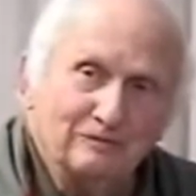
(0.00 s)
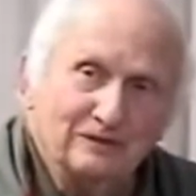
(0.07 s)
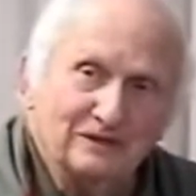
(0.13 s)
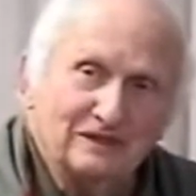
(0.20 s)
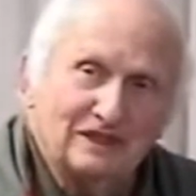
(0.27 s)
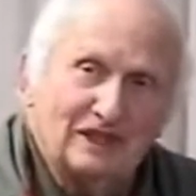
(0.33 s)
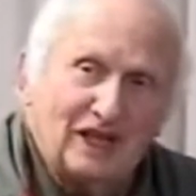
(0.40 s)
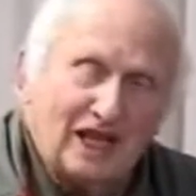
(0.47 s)

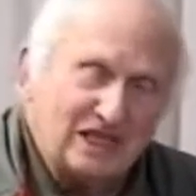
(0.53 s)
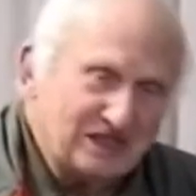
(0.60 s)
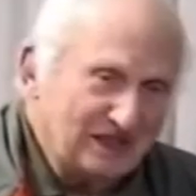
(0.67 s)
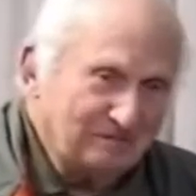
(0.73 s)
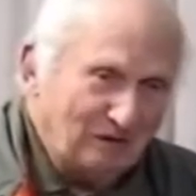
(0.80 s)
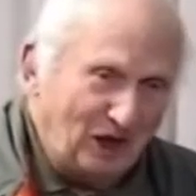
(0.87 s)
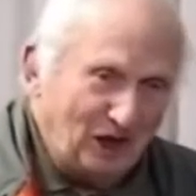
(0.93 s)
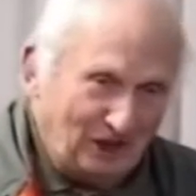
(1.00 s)
classic
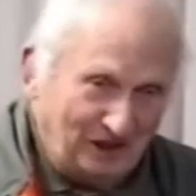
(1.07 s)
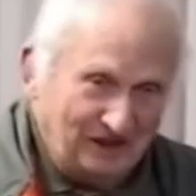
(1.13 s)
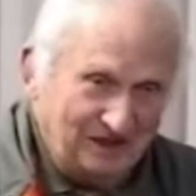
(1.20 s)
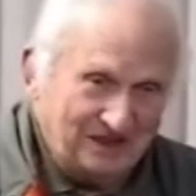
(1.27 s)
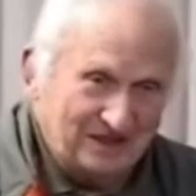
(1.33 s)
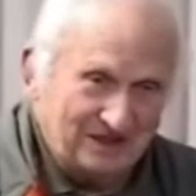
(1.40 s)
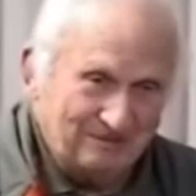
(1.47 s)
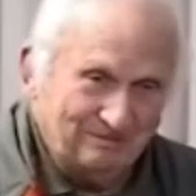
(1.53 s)

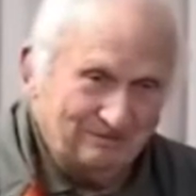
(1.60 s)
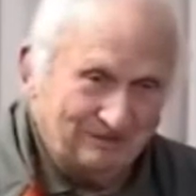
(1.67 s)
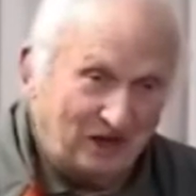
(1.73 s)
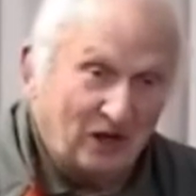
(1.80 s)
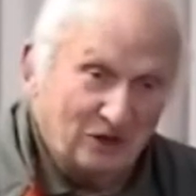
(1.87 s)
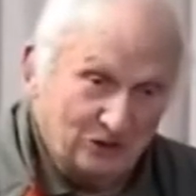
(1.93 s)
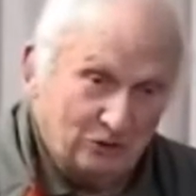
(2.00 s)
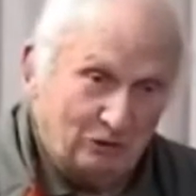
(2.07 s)
markets
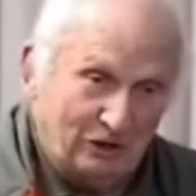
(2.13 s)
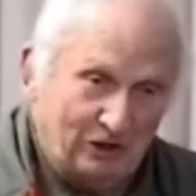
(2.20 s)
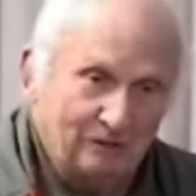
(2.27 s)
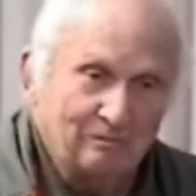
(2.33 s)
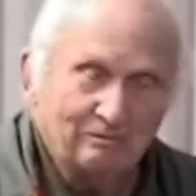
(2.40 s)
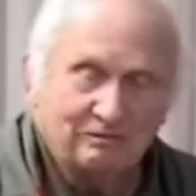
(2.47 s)
are square.